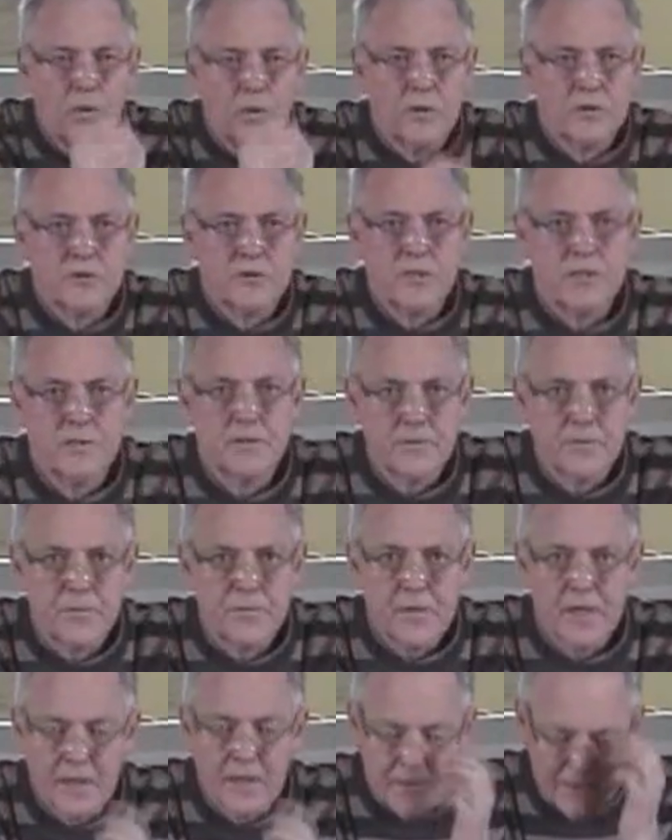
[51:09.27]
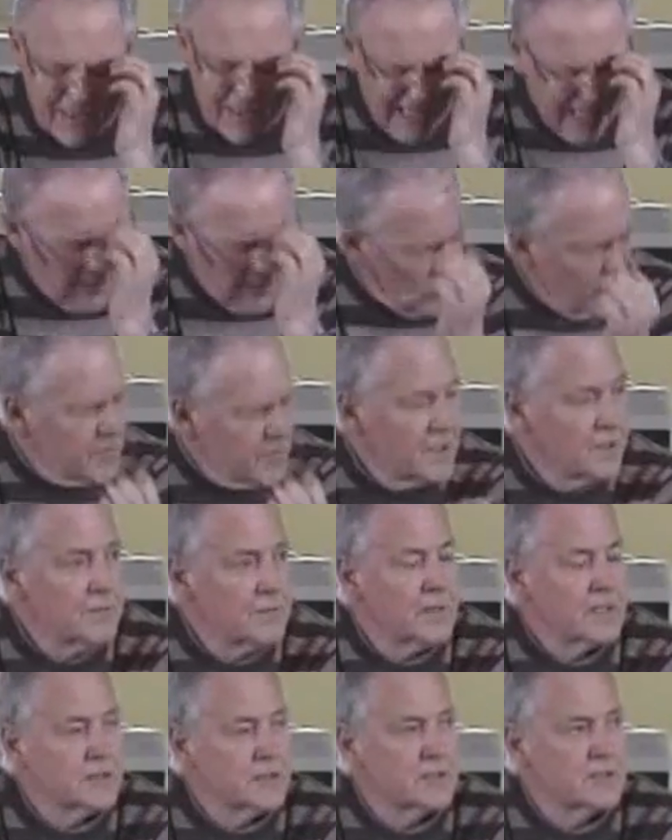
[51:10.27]
was that how are
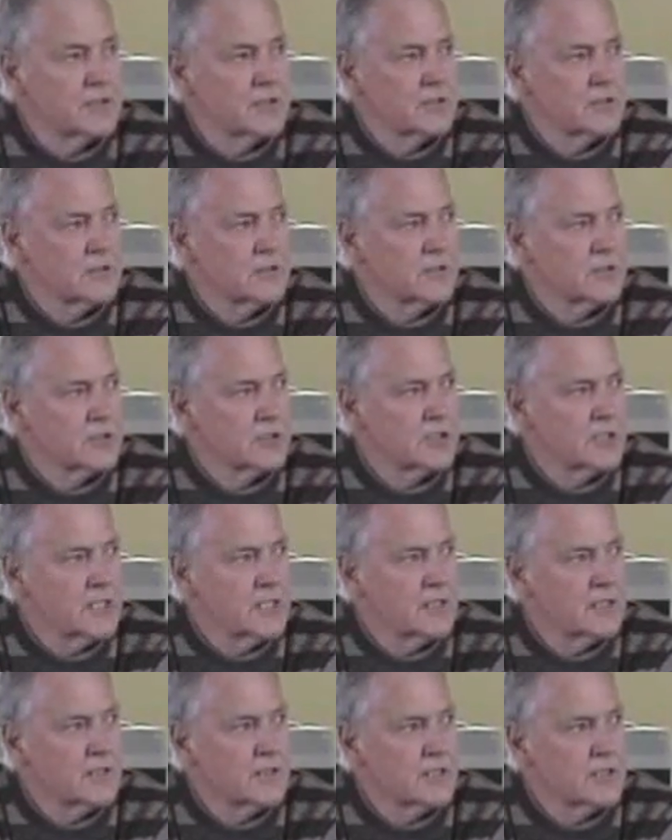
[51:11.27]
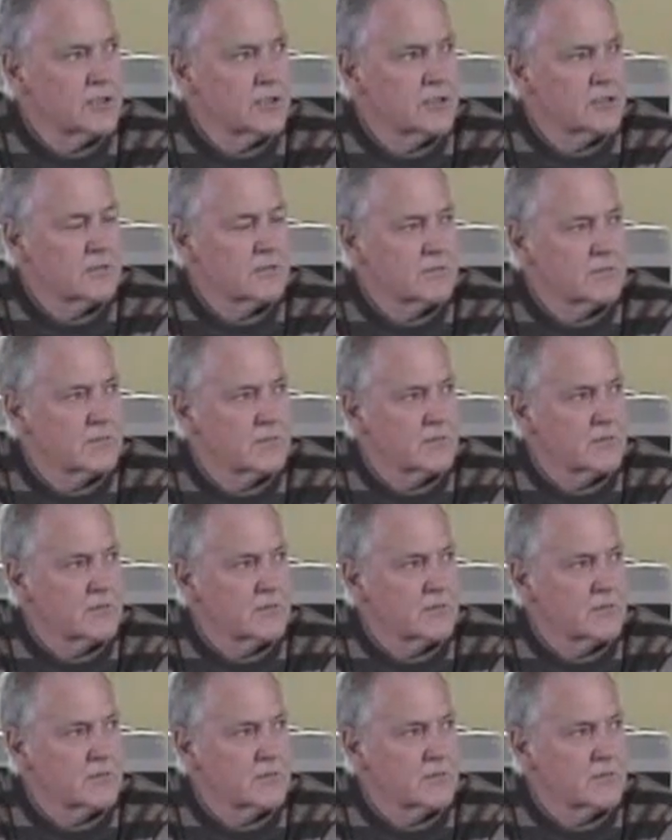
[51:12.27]
we meant to consider this